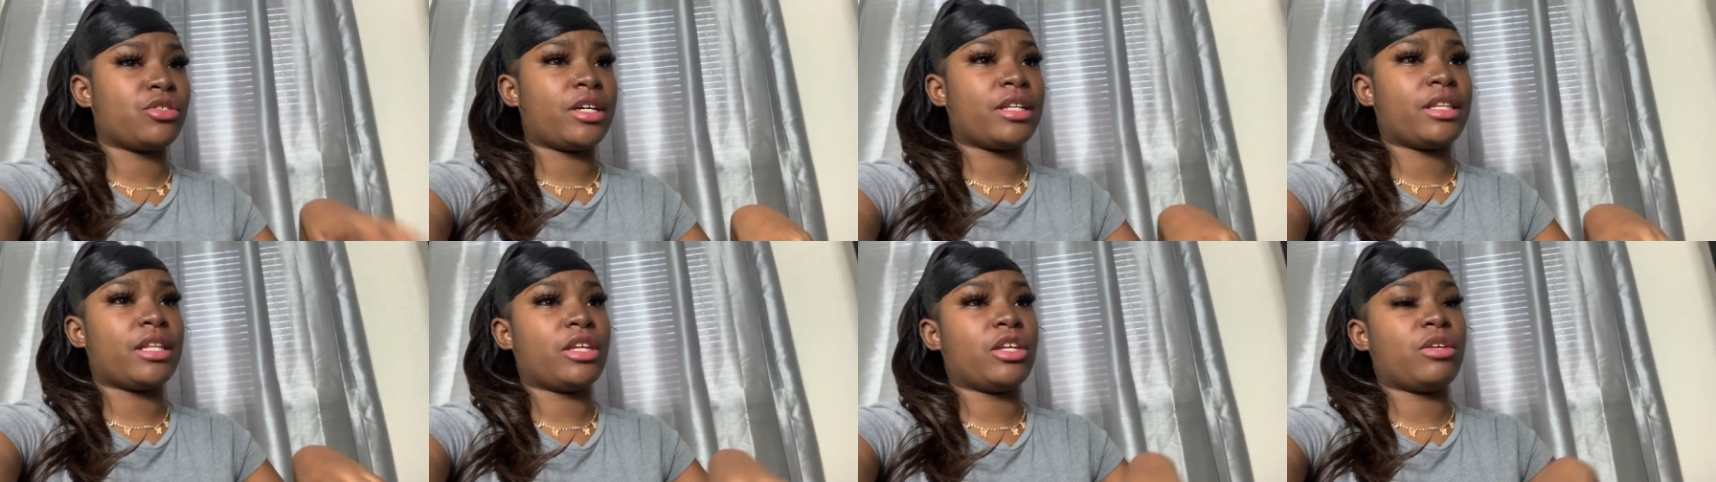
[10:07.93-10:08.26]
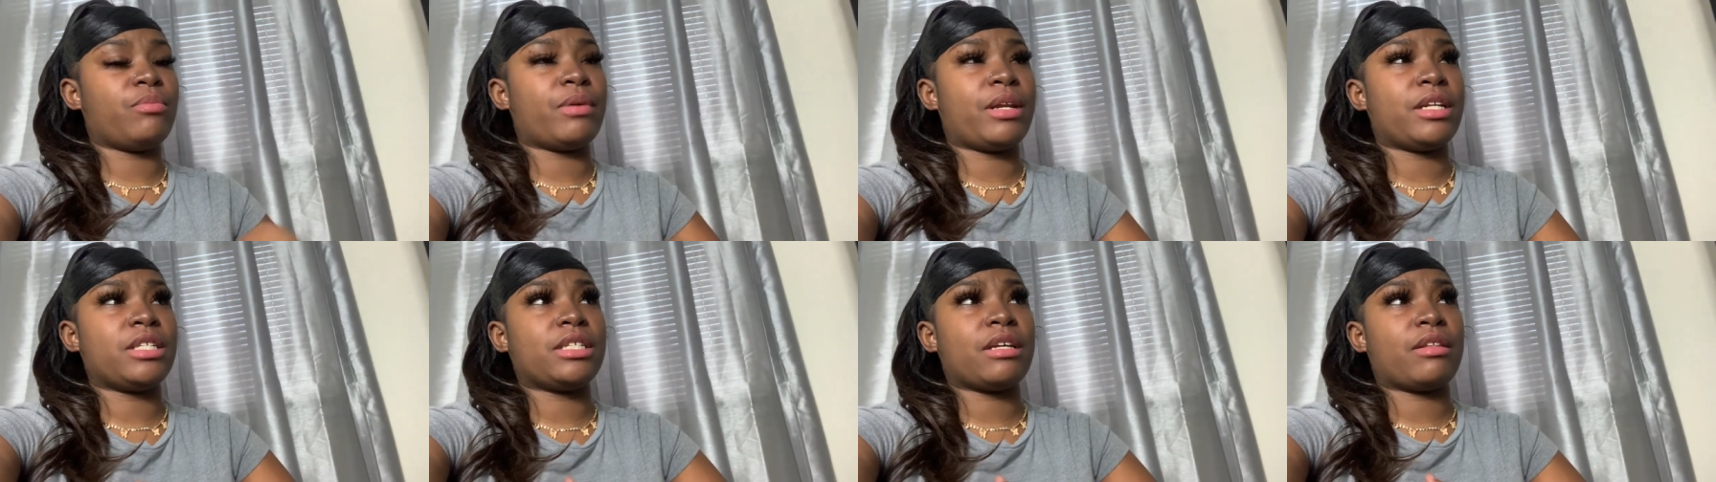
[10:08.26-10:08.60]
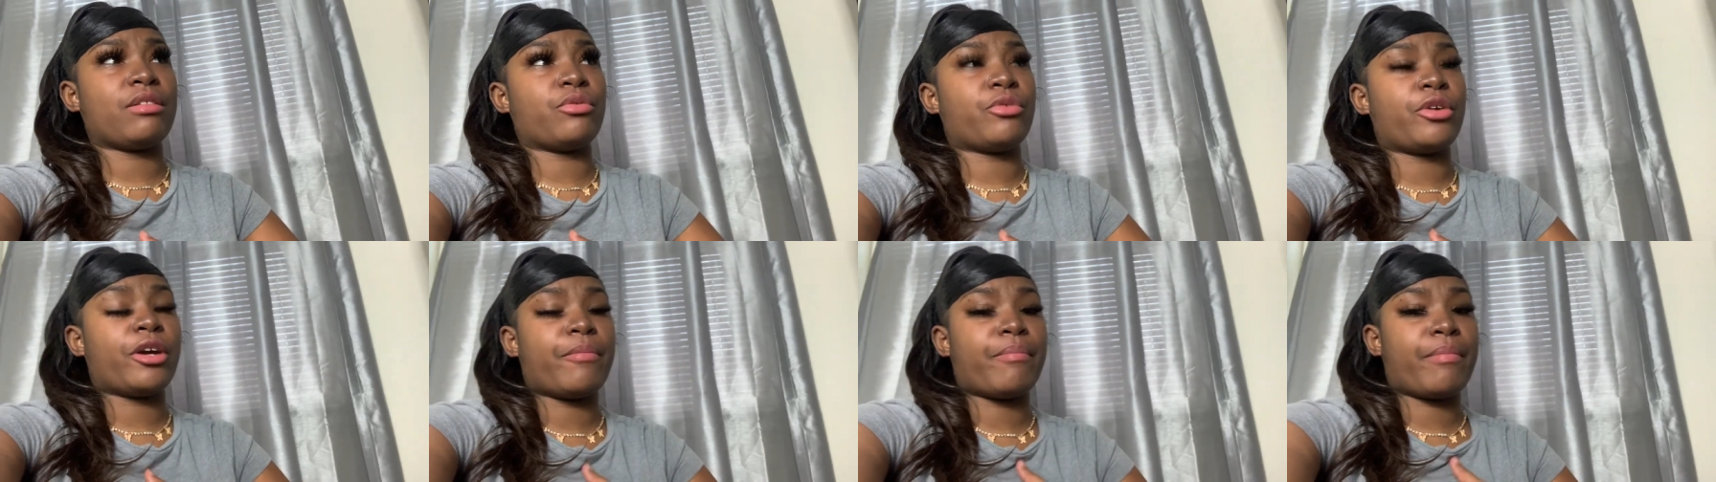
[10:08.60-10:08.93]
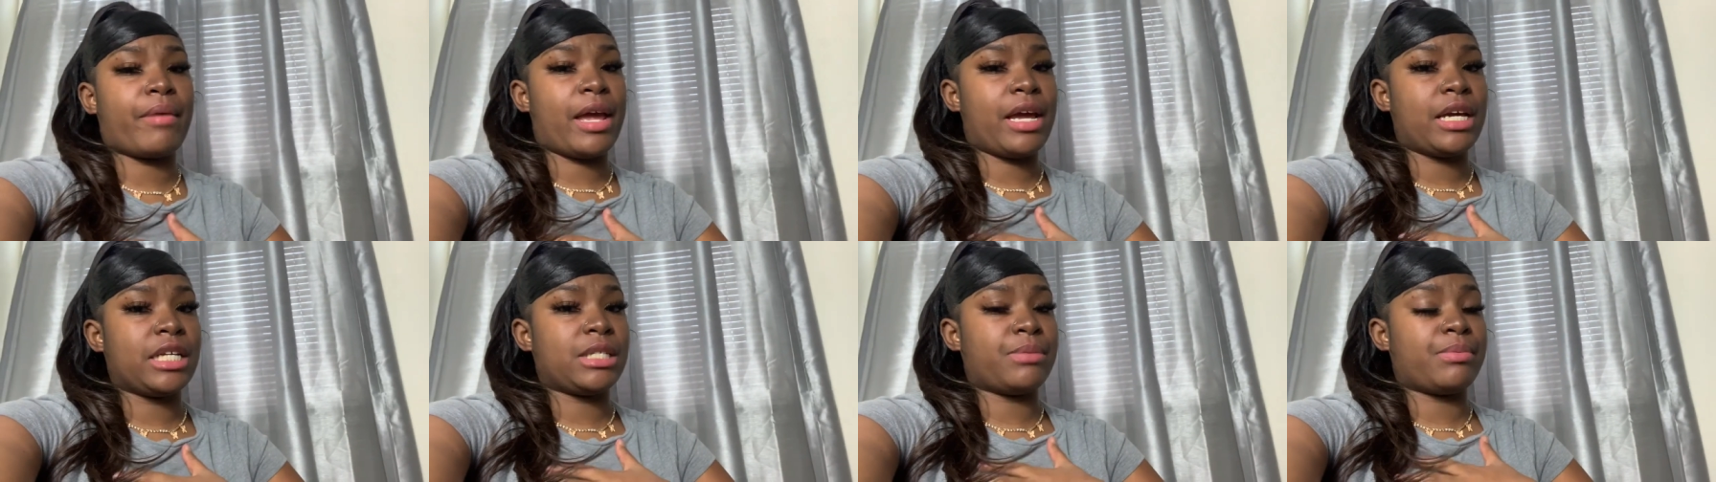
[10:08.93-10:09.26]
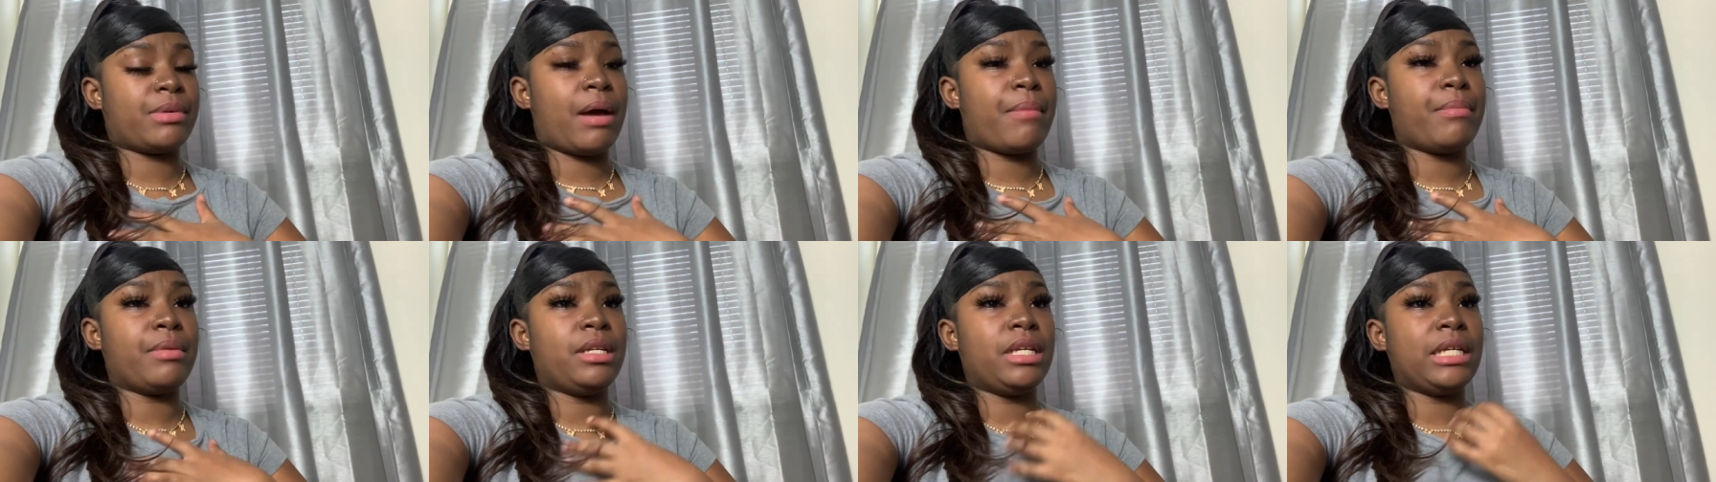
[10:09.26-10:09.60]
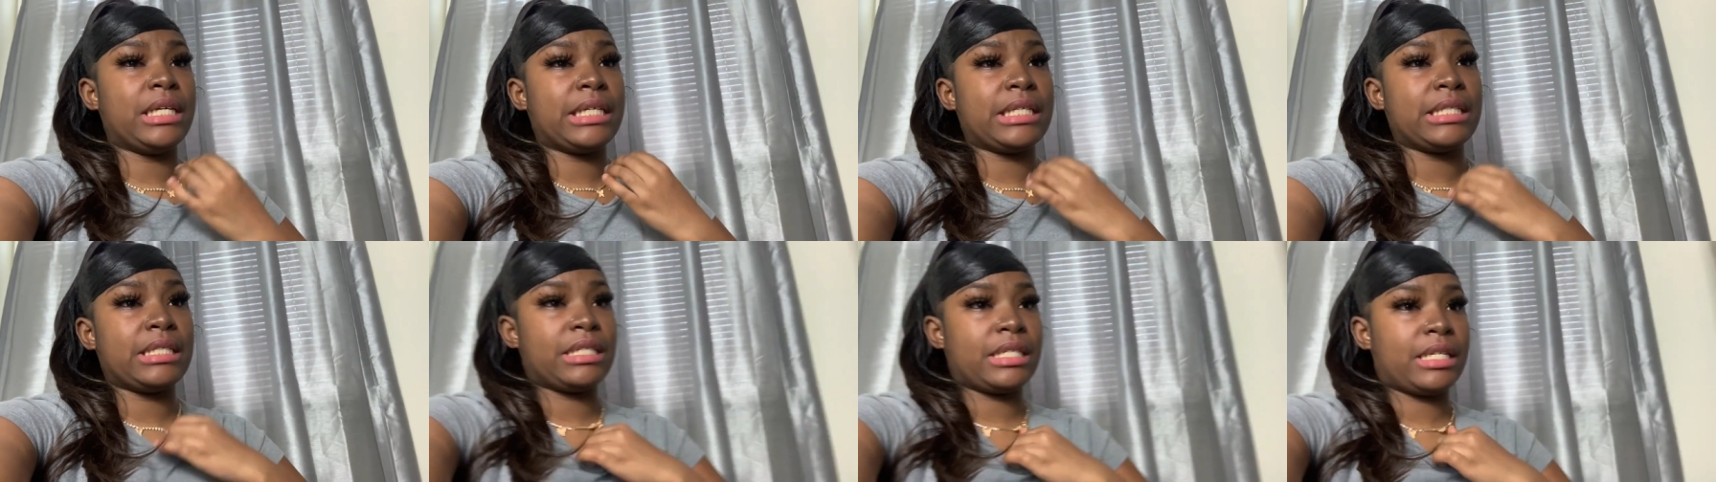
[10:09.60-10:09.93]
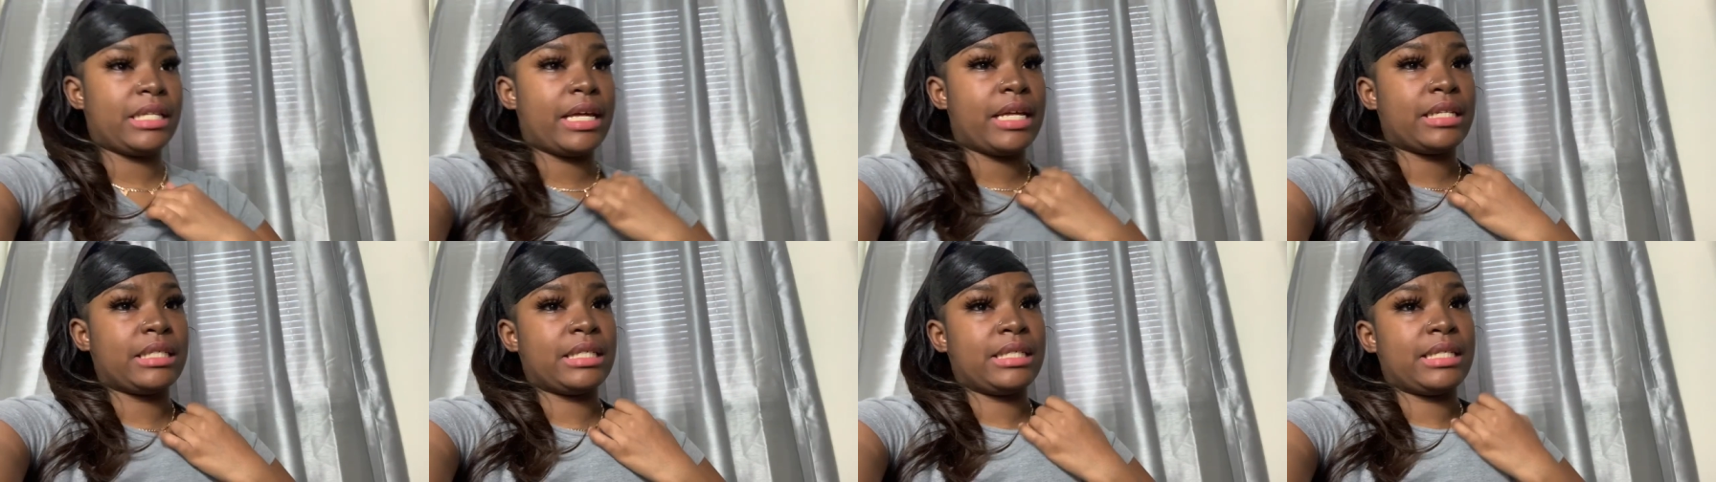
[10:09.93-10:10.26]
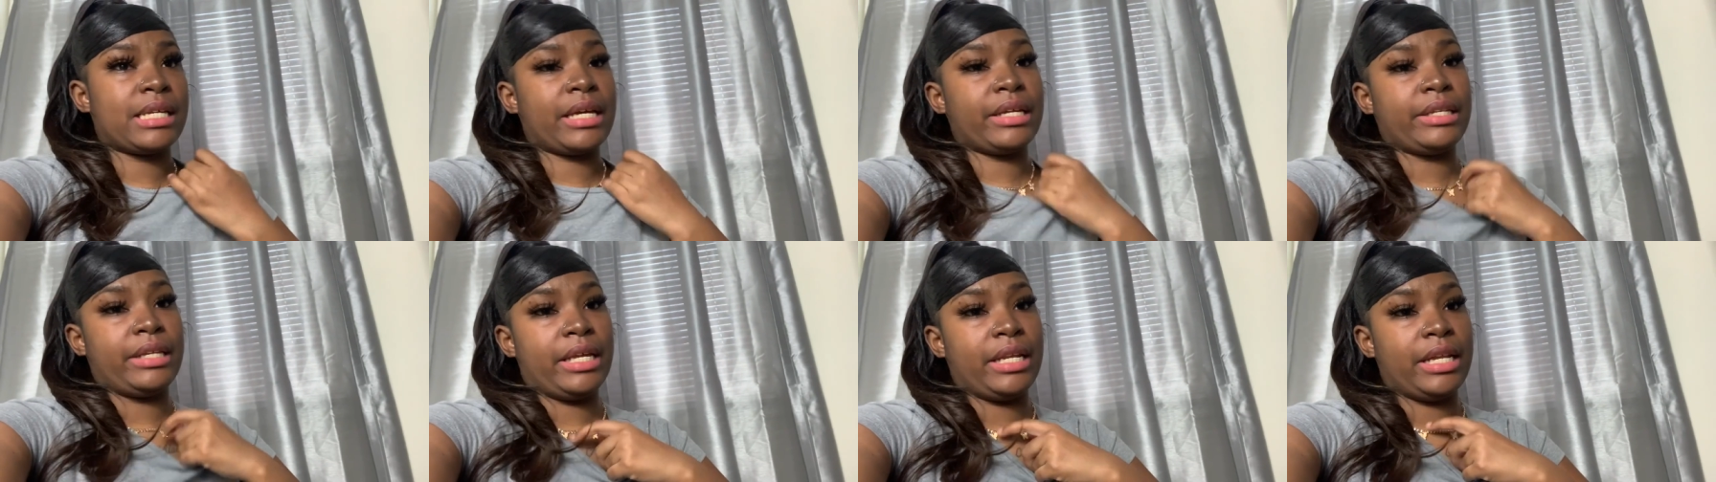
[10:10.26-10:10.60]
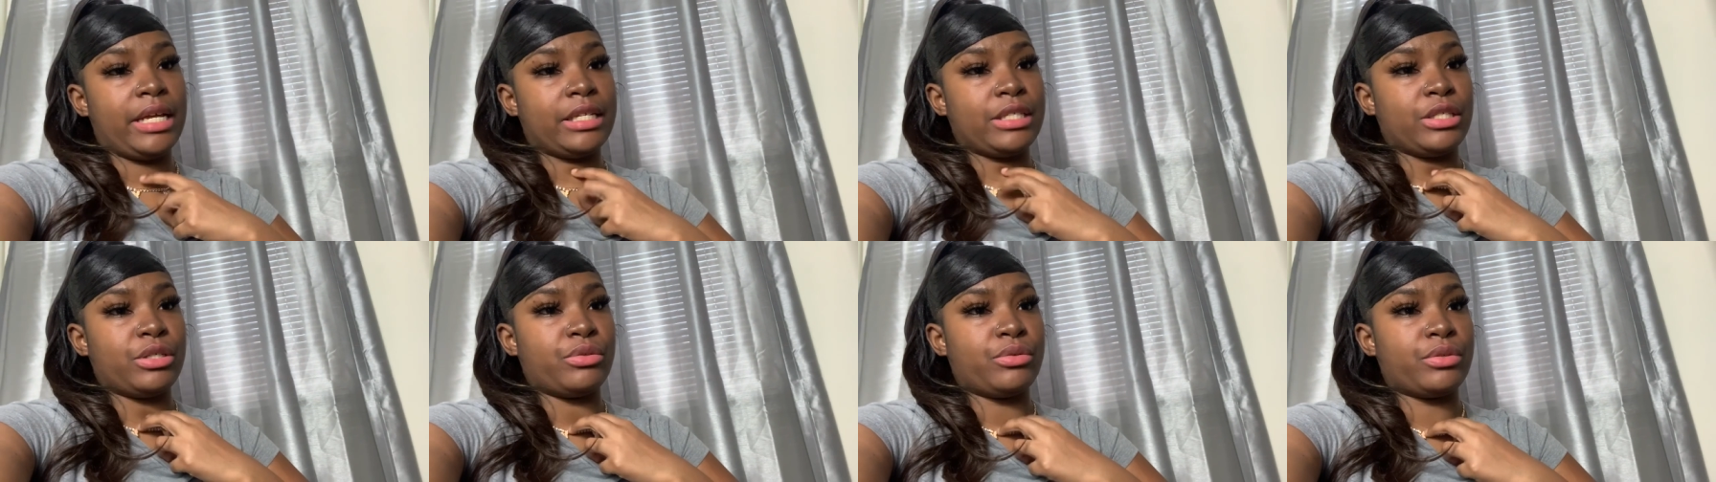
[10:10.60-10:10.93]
I think you probably just have to wear a mask, but I'm gonna look into that to take Lele too,